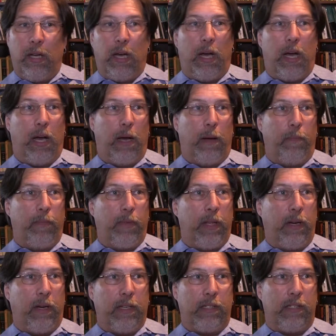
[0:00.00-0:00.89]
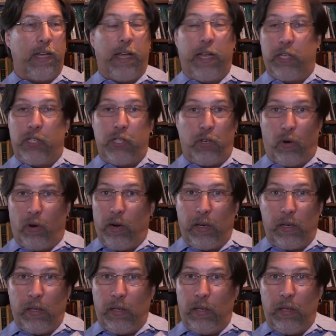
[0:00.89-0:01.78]
let's say,
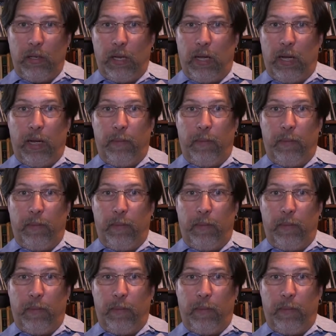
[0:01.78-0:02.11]
historical